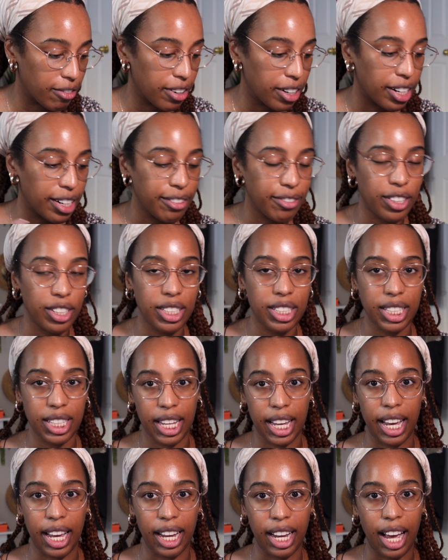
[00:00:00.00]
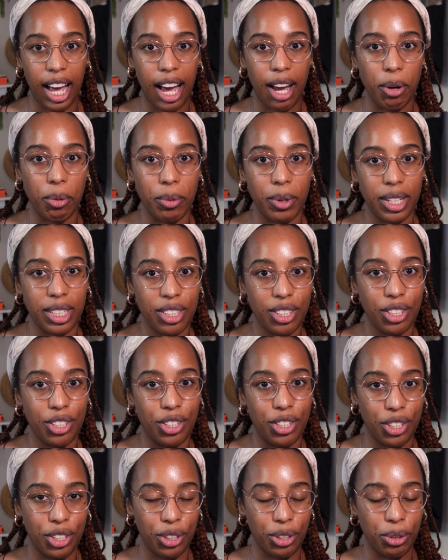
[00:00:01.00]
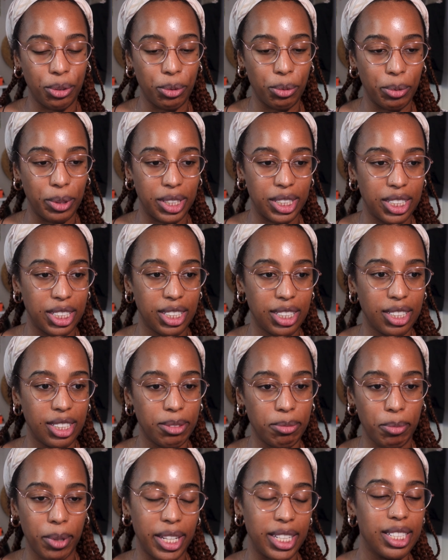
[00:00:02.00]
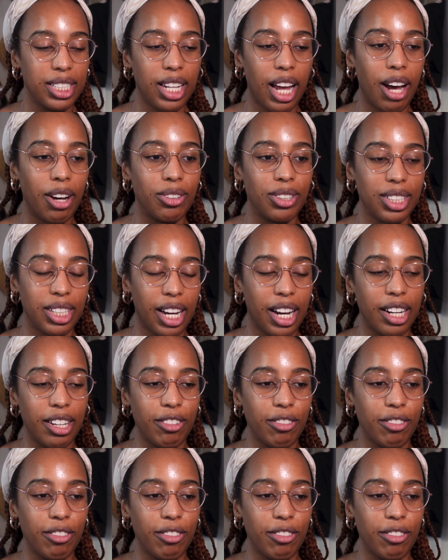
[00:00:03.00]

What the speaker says: very first thing I want to do, which may sound kind